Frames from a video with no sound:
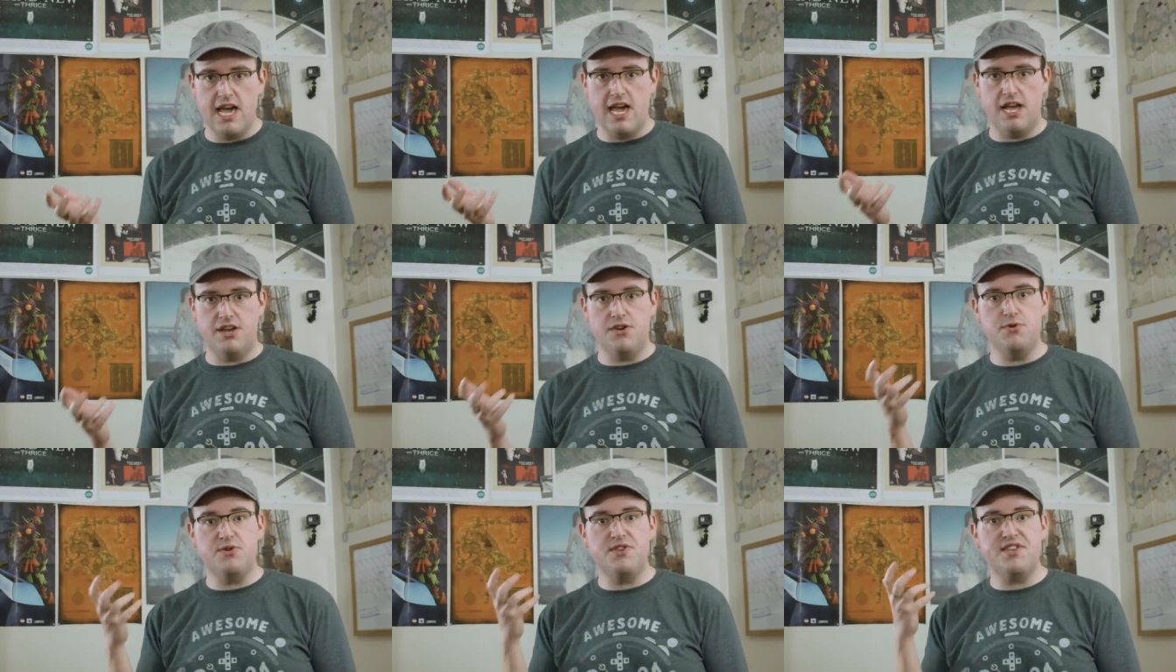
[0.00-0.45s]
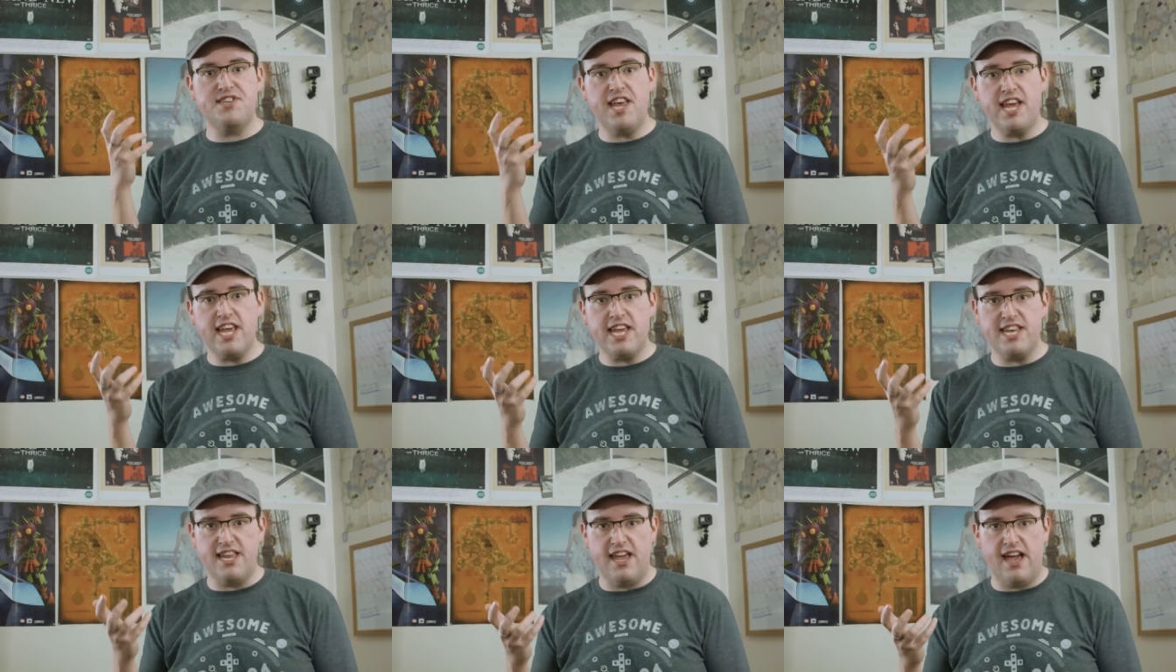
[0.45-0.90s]
and whose
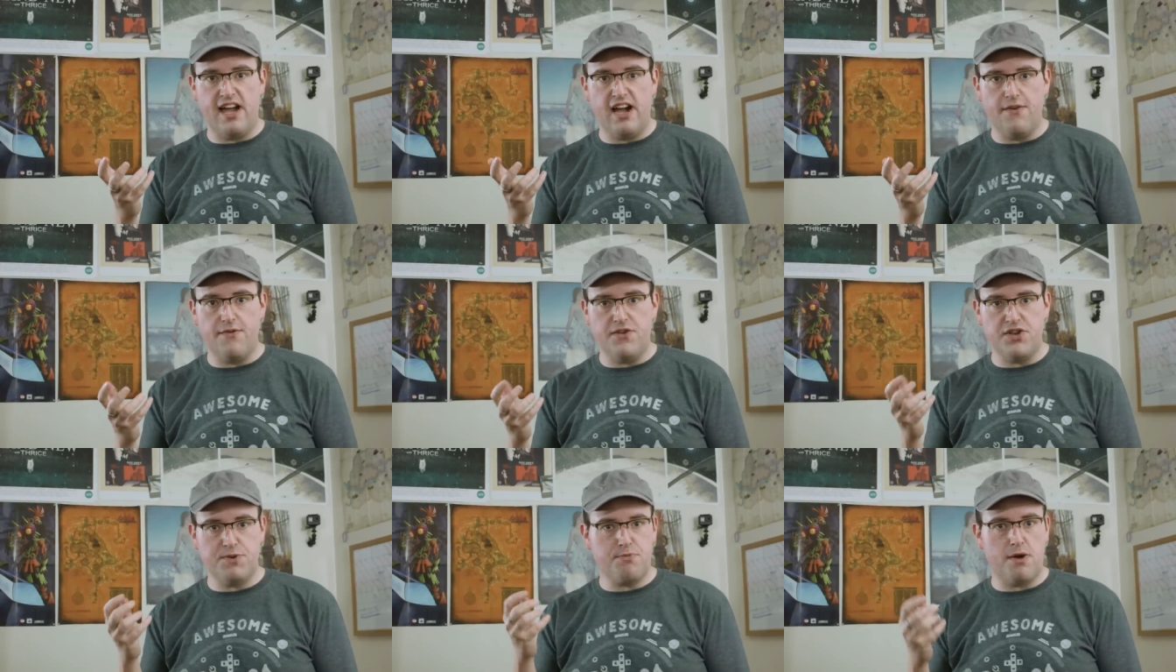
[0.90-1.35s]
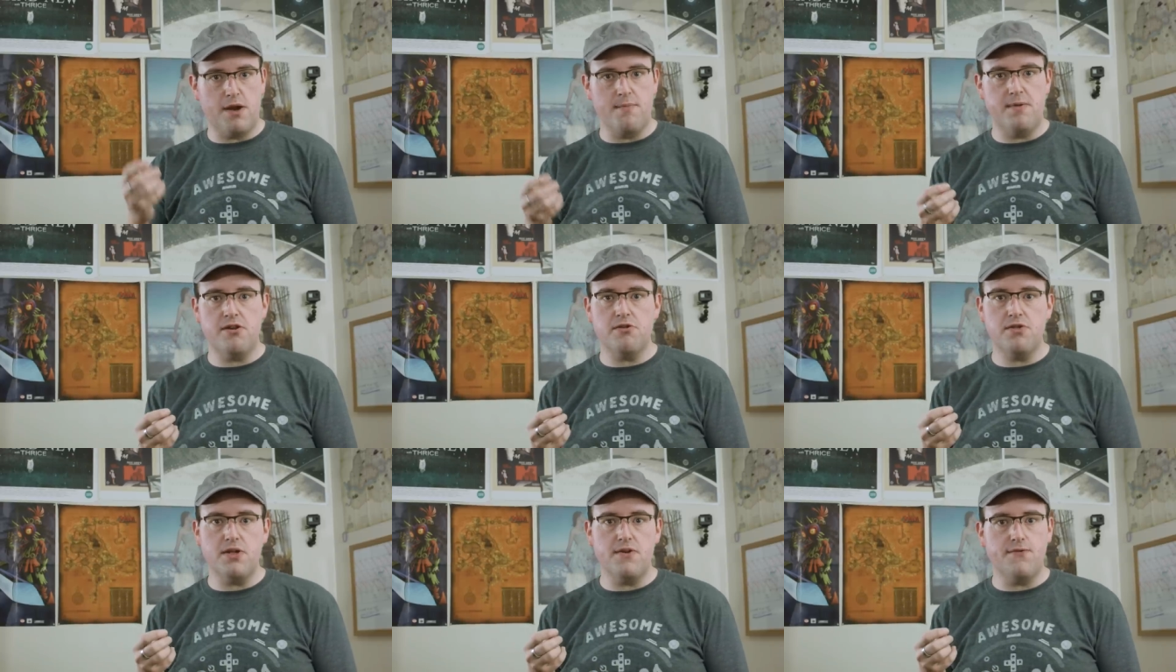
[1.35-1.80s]
second half is
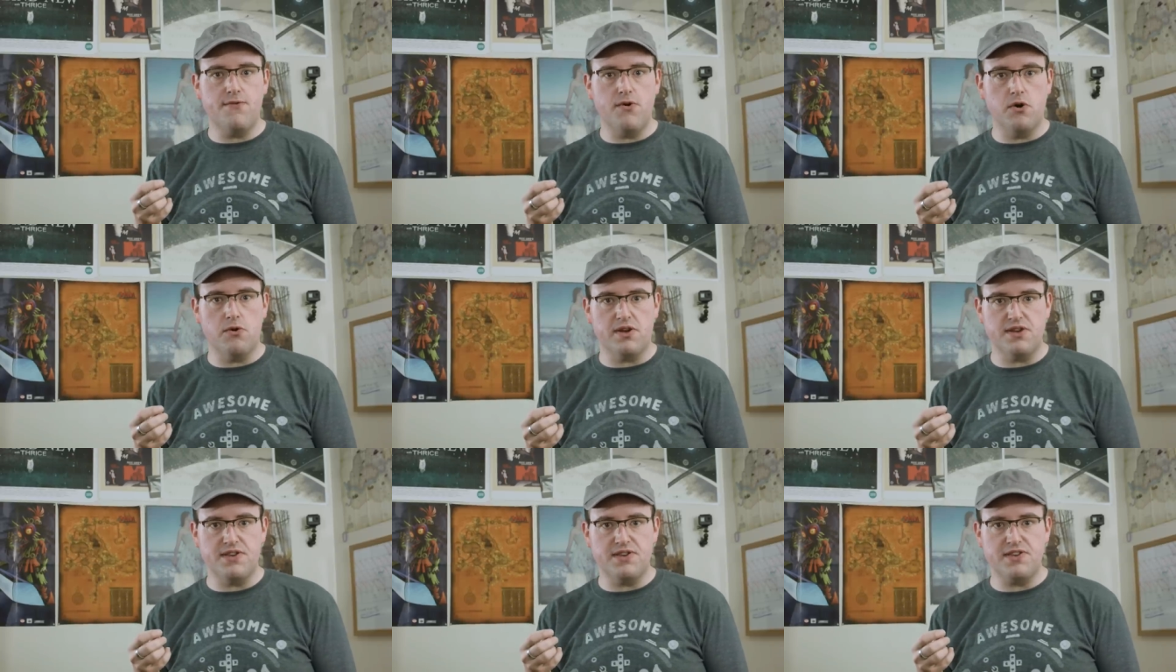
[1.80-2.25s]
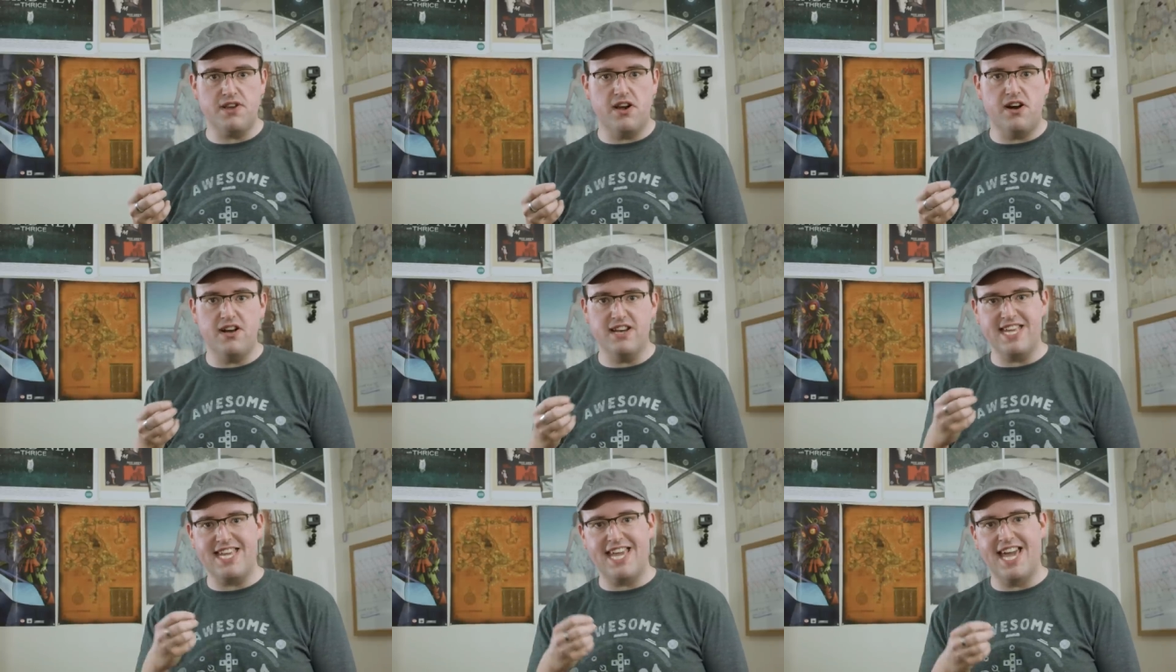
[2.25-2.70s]
primarily focused focused
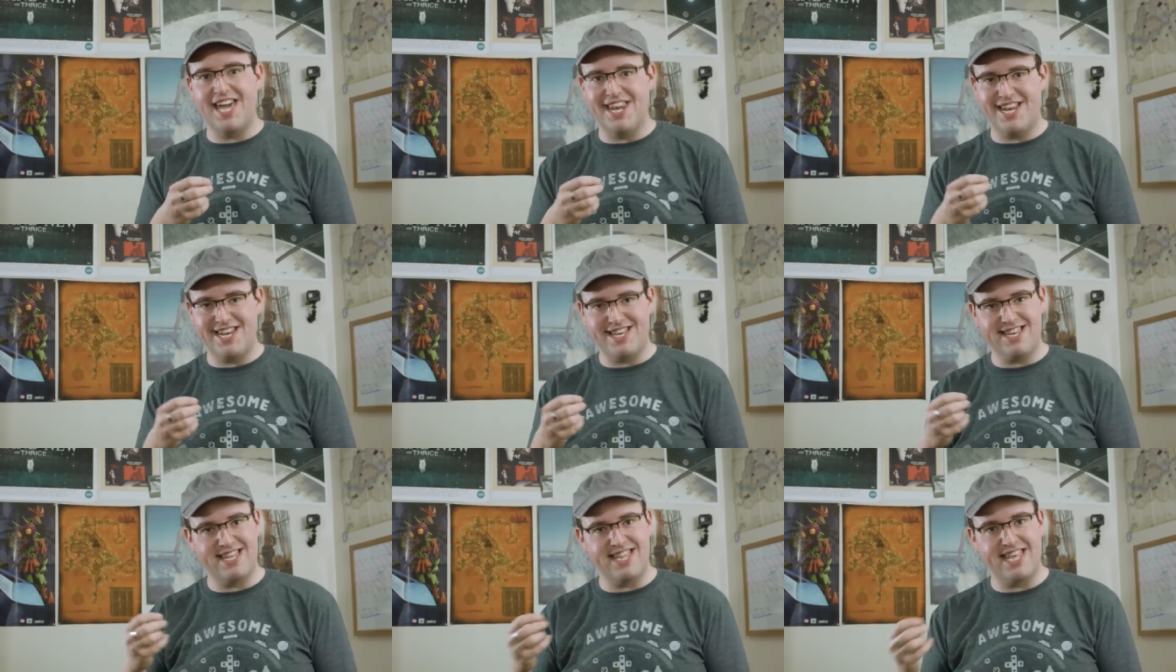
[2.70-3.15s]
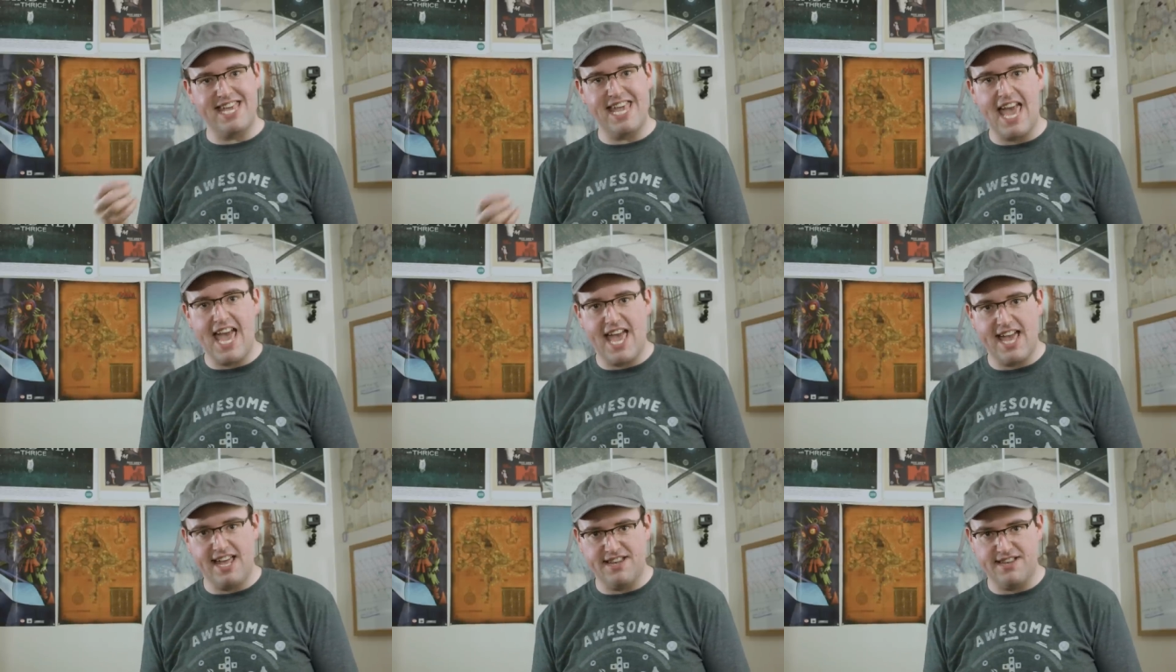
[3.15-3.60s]
on getting to the
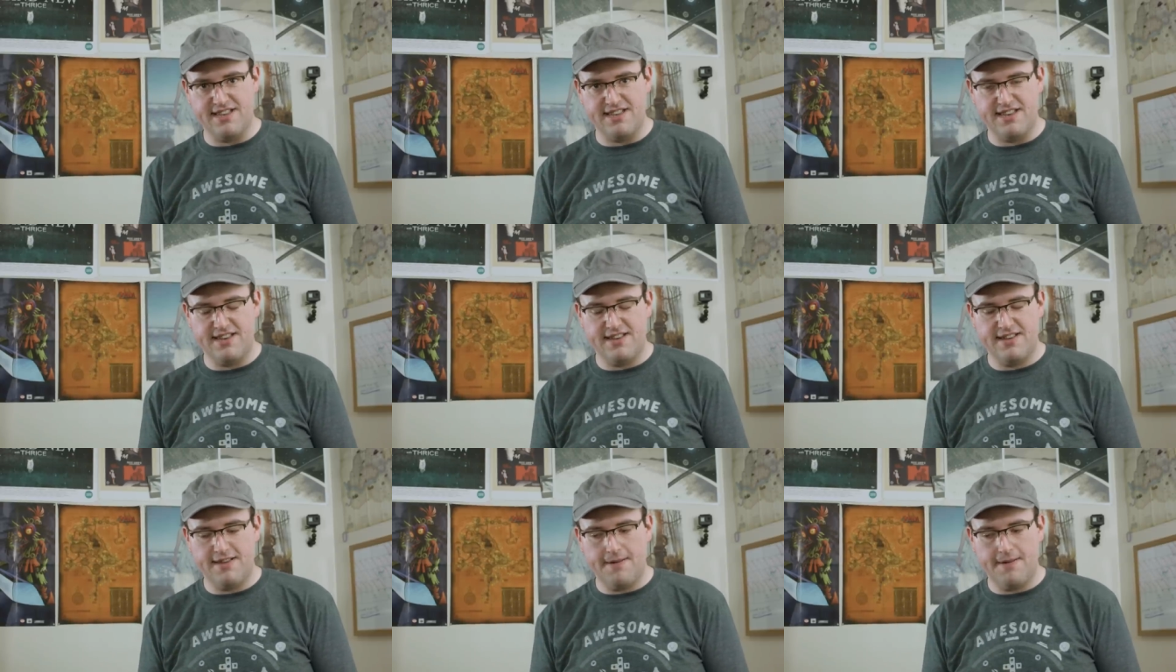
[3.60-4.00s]
end.